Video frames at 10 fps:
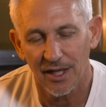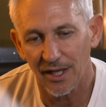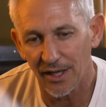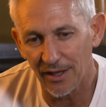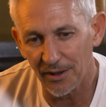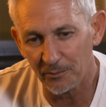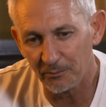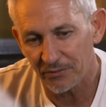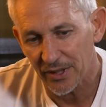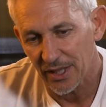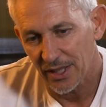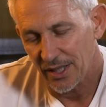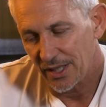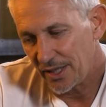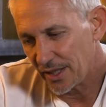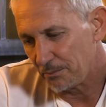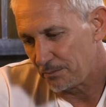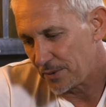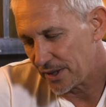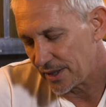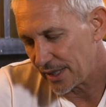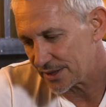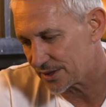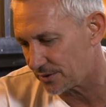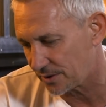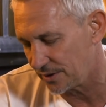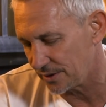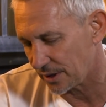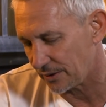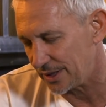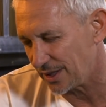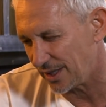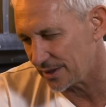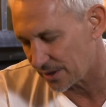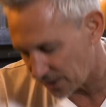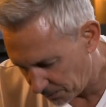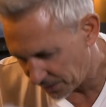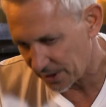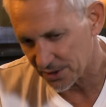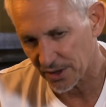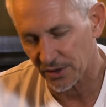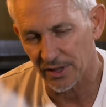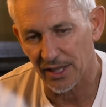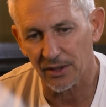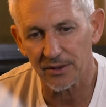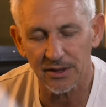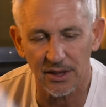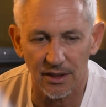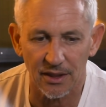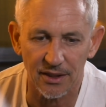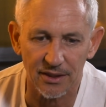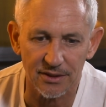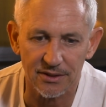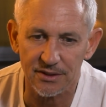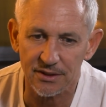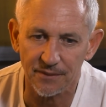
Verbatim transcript: Um, you know, and the last, you know, he died a couple of years ago now, and